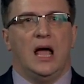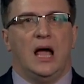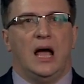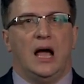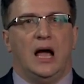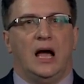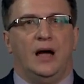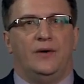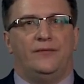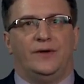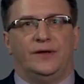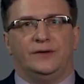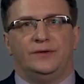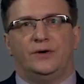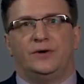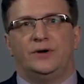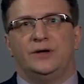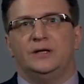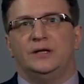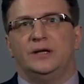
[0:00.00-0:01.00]

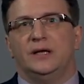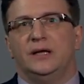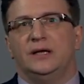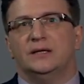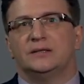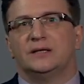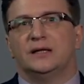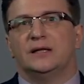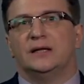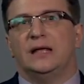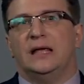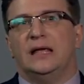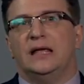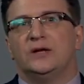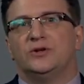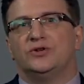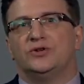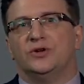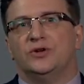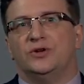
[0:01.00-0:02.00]
Fandorin is an
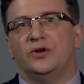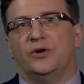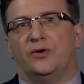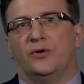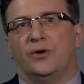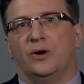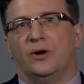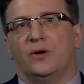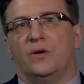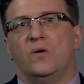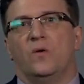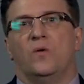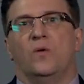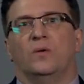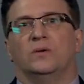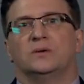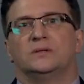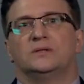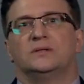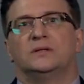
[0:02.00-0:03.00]
engineer
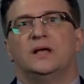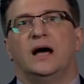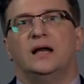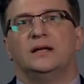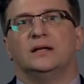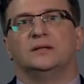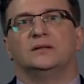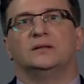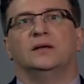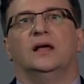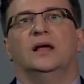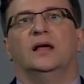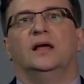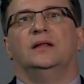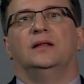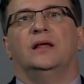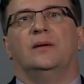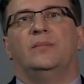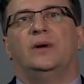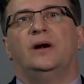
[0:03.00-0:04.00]
who studied
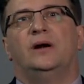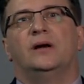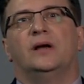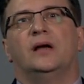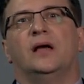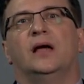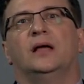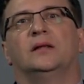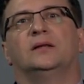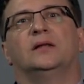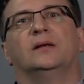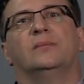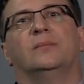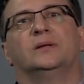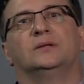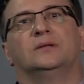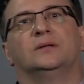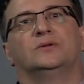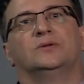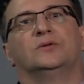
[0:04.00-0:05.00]
in America at the
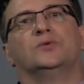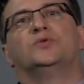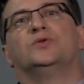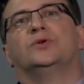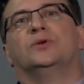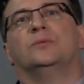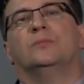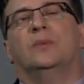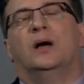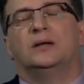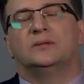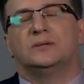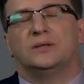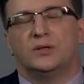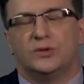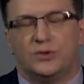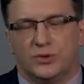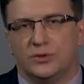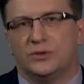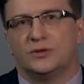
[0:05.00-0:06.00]

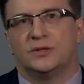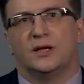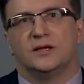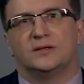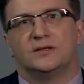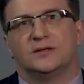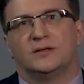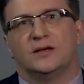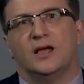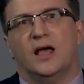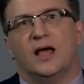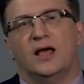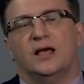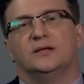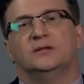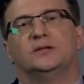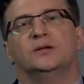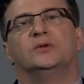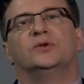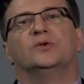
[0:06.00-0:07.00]
Massachusetts
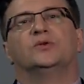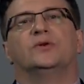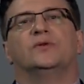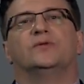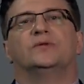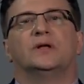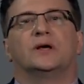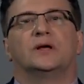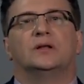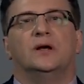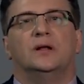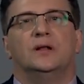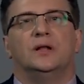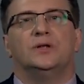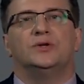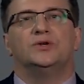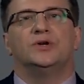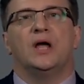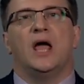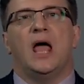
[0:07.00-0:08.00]
Institute of
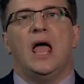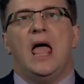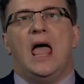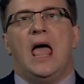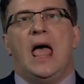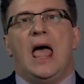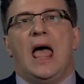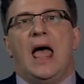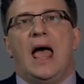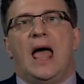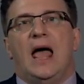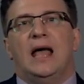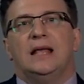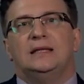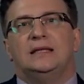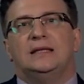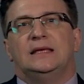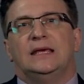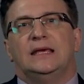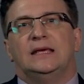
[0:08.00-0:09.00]
Technology,
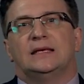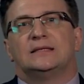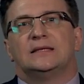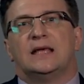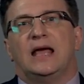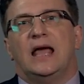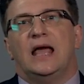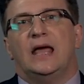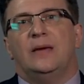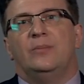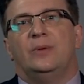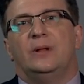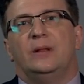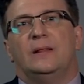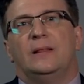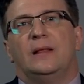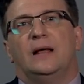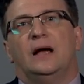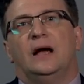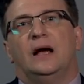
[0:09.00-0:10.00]
and he is
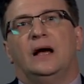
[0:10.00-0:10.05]
able